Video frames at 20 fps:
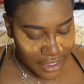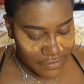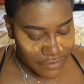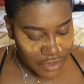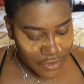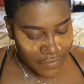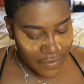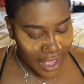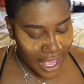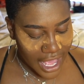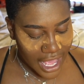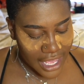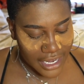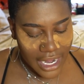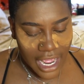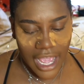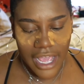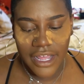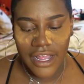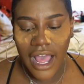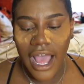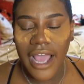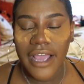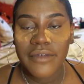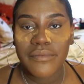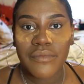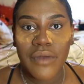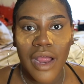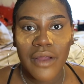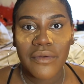if you've had,
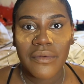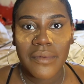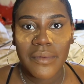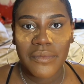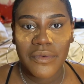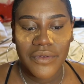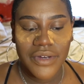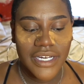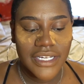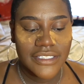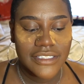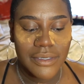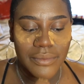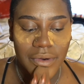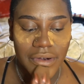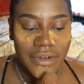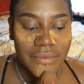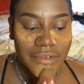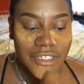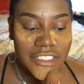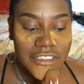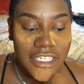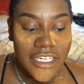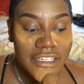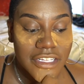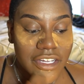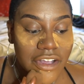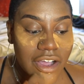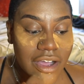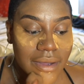I remember reading somewhere, which
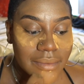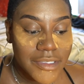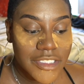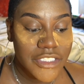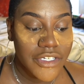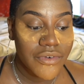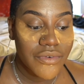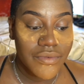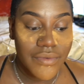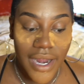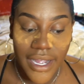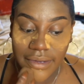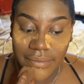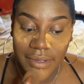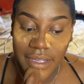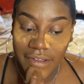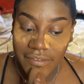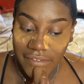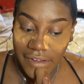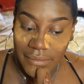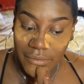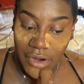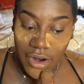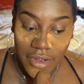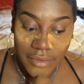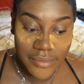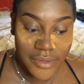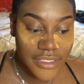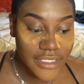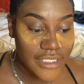in the comments, correct me if I'm
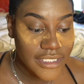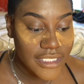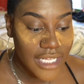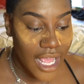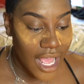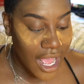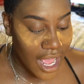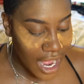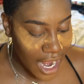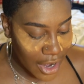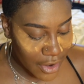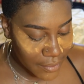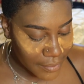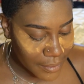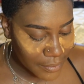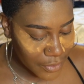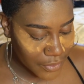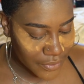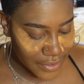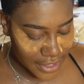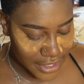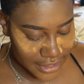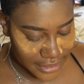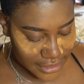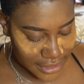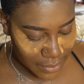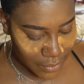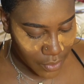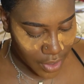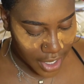wrong, please. I remember reading
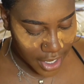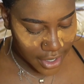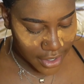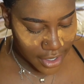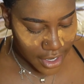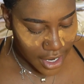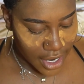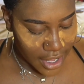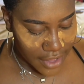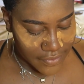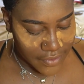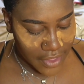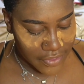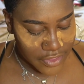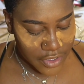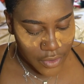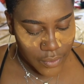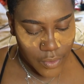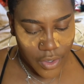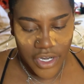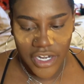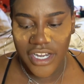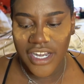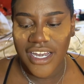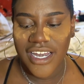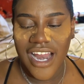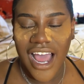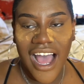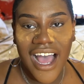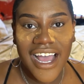somewhere that there were
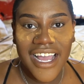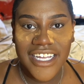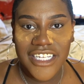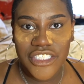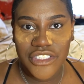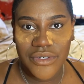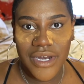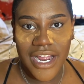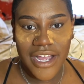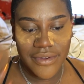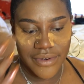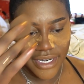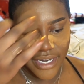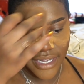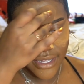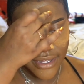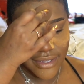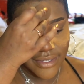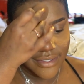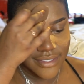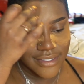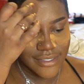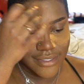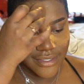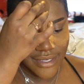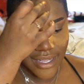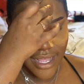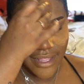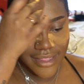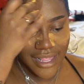9
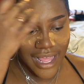drownings at